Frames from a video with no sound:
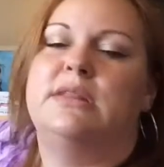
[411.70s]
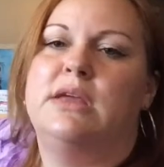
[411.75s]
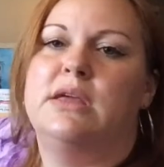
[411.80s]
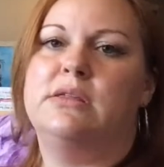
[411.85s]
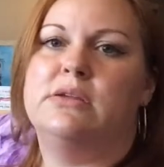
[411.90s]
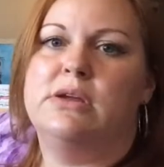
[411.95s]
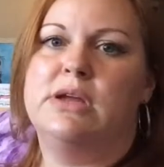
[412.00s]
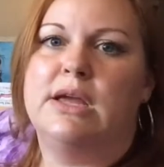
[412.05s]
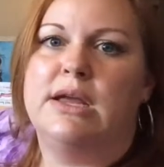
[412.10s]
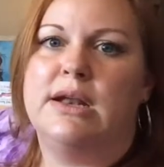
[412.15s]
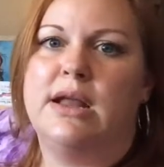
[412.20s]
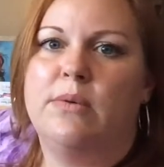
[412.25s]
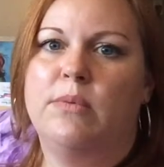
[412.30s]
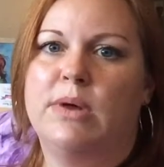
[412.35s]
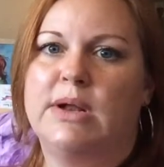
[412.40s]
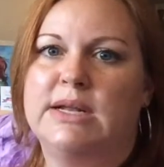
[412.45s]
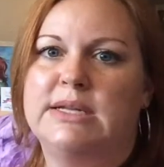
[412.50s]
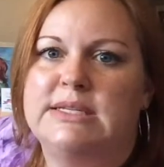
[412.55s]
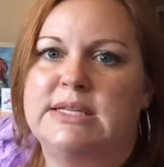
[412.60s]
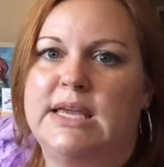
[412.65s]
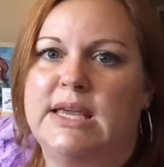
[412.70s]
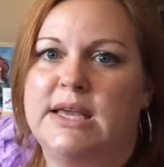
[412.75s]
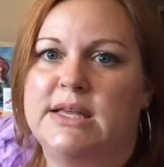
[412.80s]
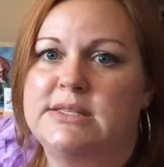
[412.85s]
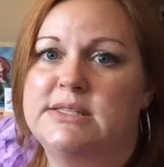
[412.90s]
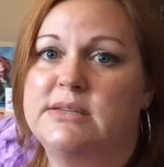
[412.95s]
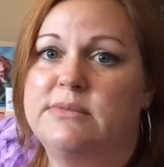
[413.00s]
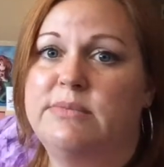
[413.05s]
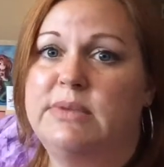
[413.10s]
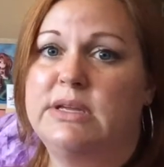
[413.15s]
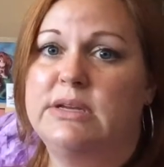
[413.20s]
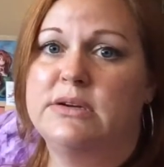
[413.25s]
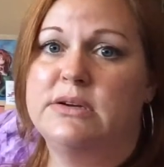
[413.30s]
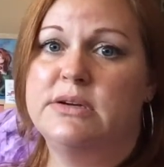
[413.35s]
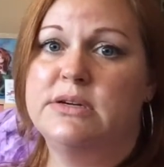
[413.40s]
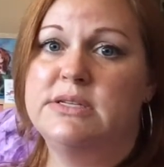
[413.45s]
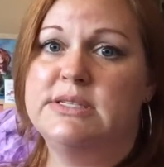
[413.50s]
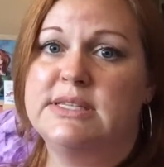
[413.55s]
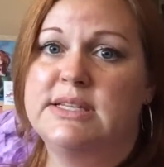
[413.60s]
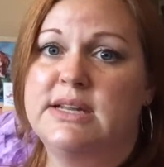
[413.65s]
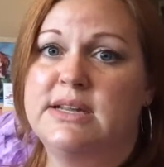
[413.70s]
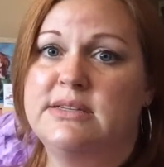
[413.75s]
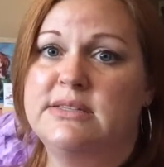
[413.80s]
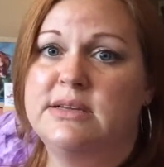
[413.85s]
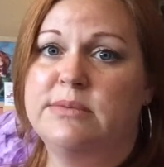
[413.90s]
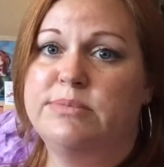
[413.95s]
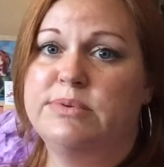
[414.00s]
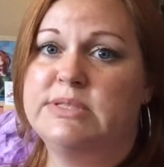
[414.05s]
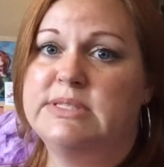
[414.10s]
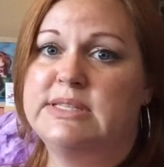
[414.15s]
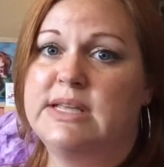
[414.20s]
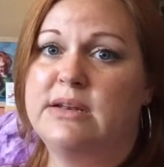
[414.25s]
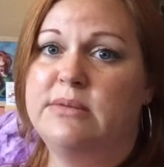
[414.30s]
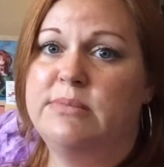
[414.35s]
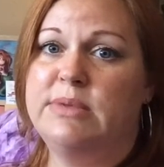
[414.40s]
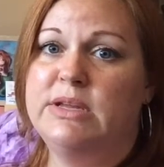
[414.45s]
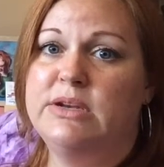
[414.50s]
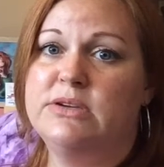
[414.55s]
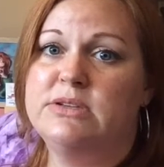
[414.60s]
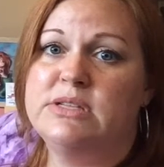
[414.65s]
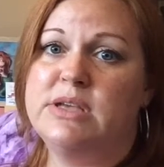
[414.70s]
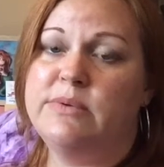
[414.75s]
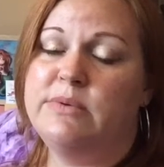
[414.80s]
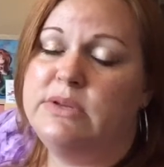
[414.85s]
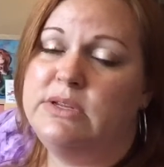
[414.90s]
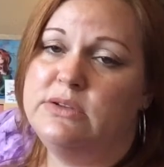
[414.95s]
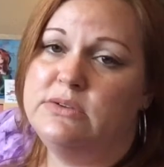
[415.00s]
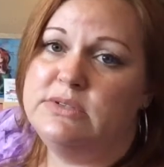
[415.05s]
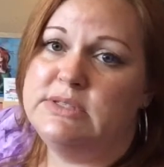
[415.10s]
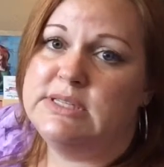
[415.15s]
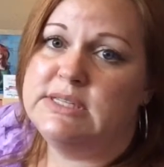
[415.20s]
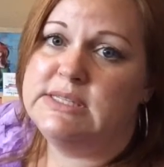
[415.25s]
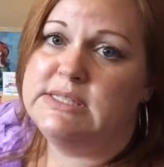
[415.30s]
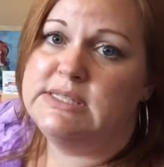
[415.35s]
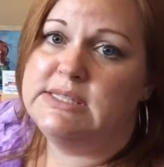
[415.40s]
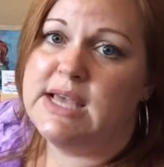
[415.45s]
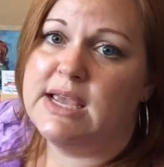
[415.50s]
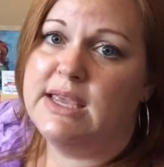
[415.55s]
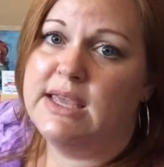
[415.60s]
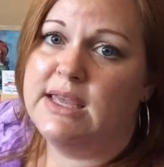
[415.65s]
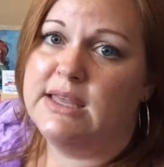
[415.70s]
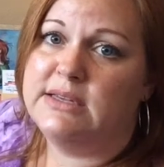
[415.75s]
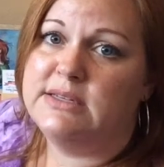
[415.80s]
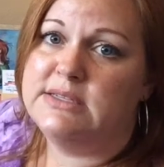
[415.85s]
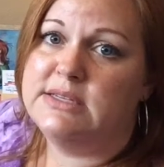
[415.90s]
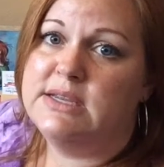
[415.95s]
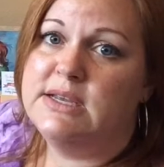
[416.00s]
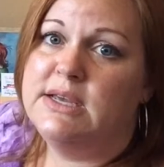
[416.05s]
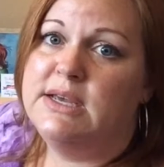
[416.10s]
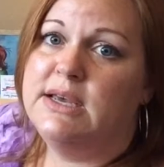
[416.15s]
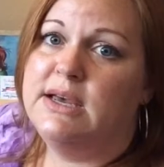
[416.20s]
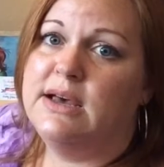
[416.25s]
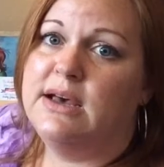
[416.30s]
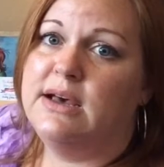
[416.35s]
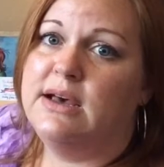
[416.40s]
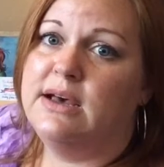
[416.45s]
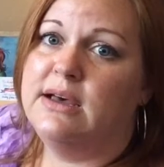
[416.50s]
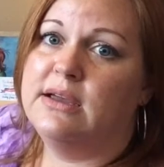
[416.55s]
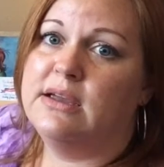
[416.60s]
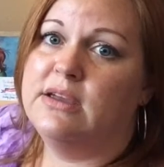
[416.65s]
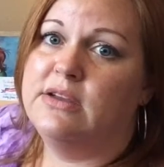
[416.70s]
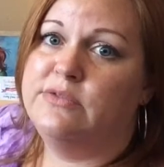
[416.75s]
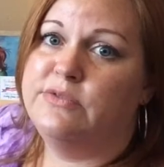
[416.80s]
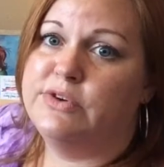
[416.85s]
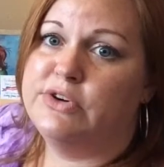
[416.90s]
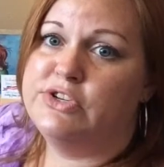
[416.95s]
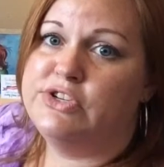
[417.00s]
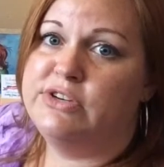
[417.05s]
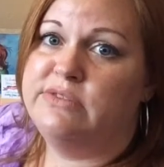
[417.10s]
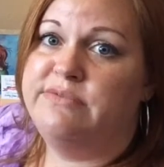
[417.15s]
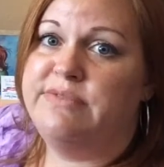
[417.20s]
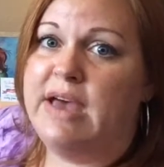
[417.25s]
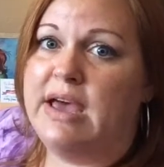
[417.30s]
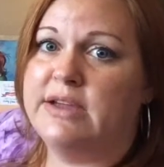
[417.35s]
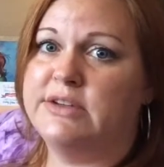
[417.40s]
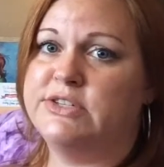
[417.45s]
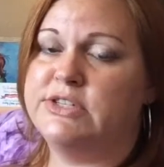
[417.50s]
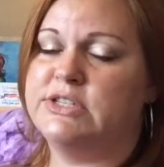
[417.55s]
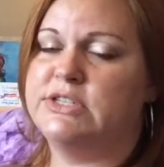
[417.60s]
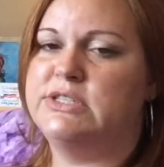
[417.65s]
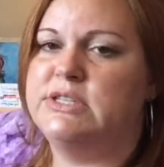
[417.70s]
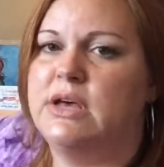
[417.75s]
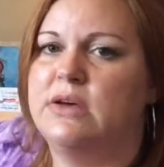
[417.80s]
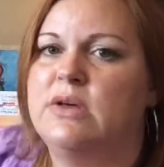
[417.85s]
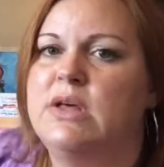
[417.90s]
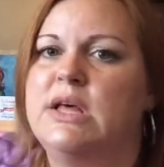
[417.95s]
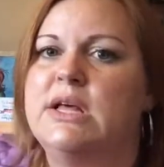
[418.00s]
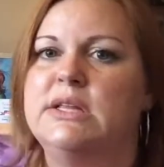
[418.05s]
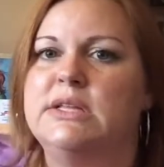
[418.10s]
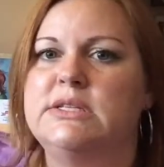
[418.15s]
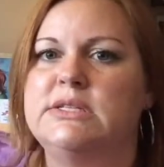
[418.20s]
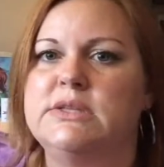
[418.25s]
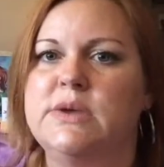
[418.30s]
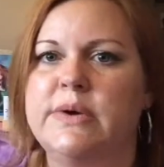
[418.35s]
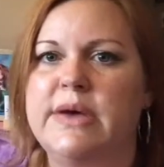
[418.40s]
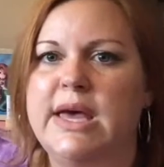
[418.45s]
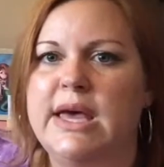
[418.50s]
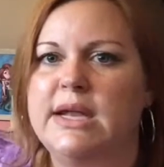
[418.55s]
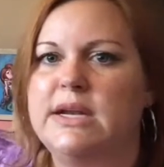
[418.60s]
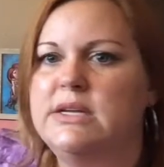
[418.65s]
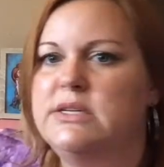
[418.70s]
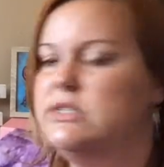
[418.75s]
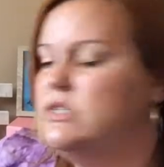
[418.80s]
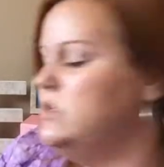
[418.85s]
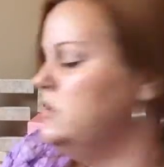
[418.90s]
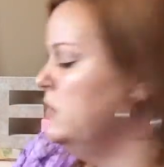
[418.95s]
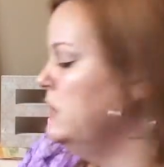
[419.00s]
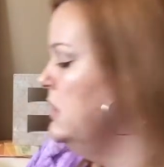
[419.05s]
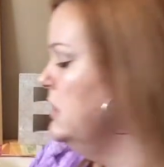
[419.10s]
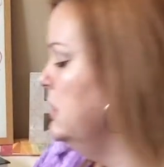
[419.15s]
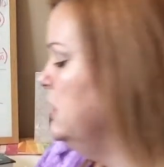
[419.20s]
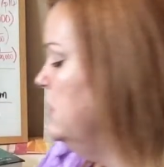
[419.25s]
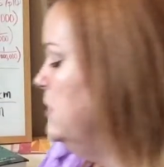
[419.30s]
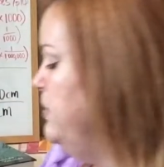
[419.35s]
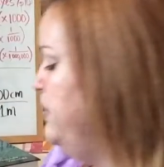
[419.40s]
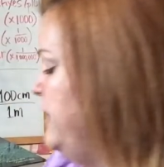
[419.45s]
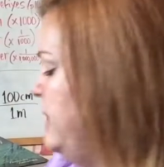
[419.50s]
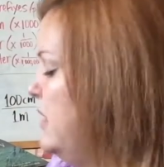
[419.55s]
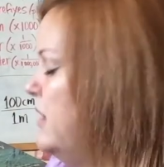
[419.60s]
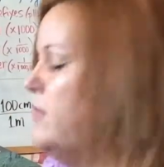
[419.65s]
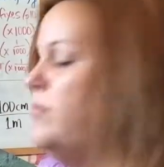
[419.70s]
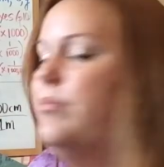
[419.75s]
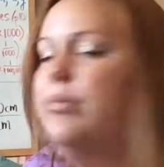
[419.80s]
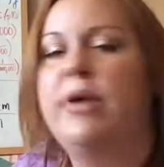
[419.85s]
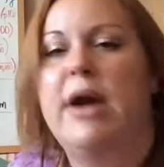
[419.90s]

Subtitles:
the other hand, I wanted to cancel meters and end up with centimeters, I would use the second conversion factor. So let's go ahead and do a little bit of